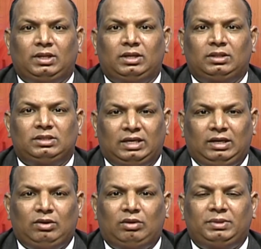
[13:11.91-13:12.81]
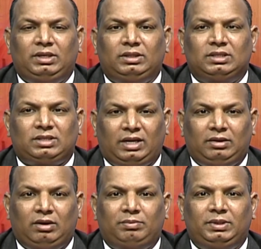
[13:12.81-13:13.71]
the central government, the state
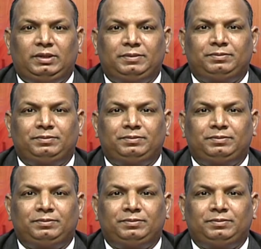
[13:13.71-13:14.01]
government,